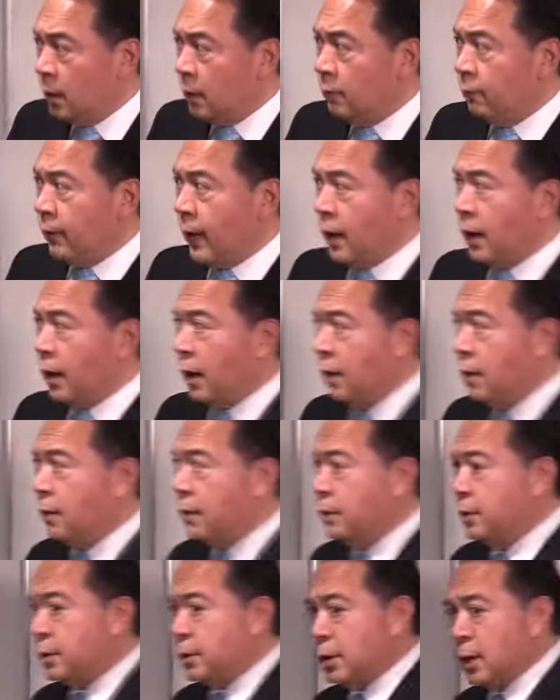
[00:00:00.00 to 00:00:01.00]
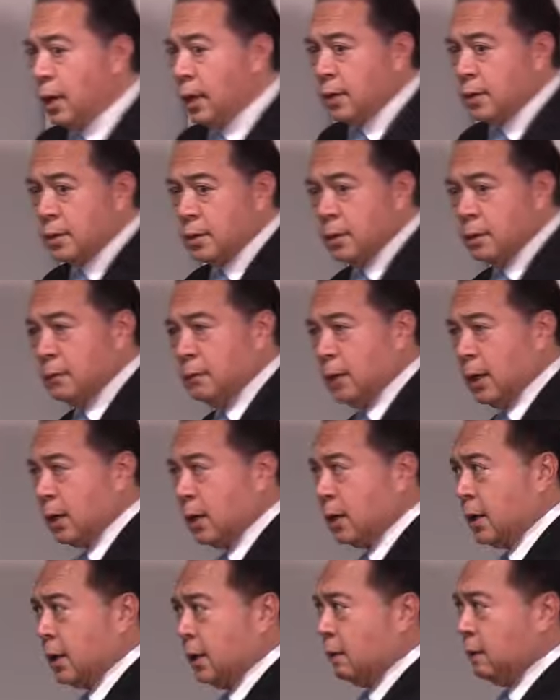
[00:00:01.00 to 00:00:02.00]
Father had two sons. One
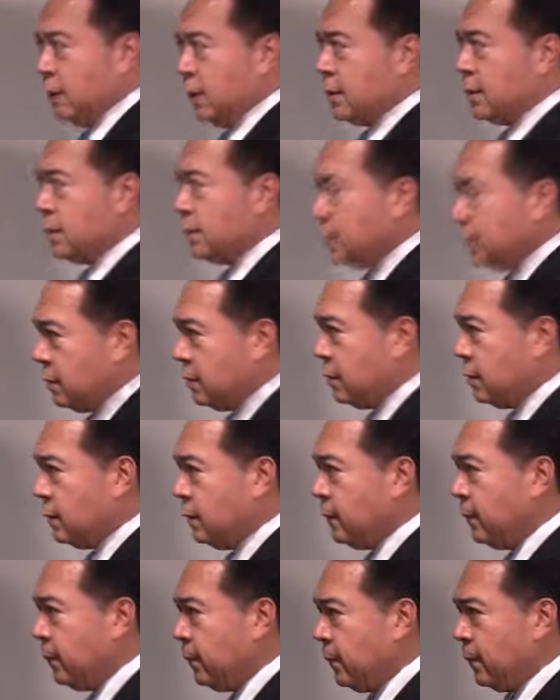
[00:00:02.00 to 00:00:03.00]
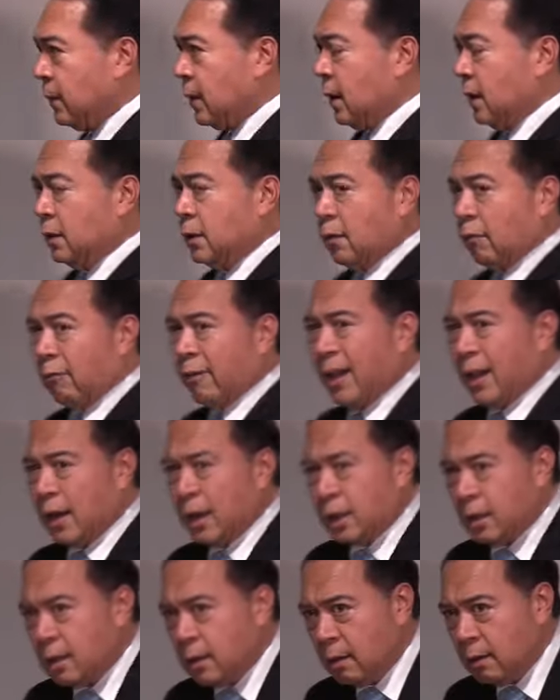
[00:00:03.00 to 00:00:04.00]
kid was a
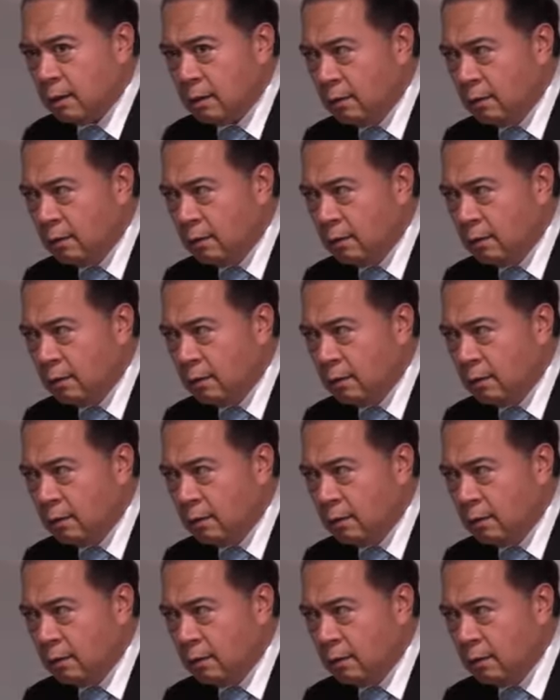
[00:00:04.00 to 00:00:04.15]
derelict,